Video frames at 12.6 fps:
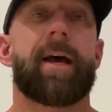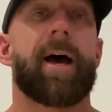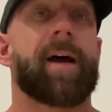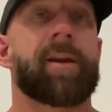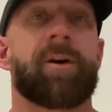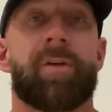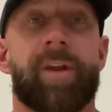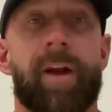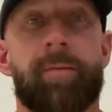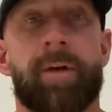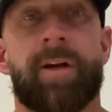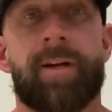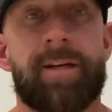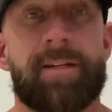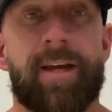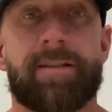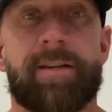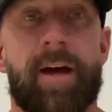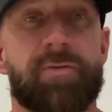I know that I'm going to need
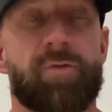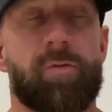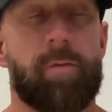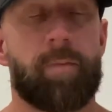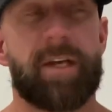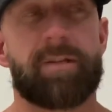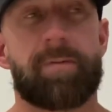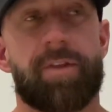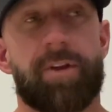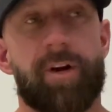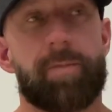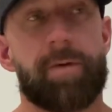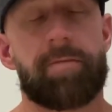testosterone replacement therapy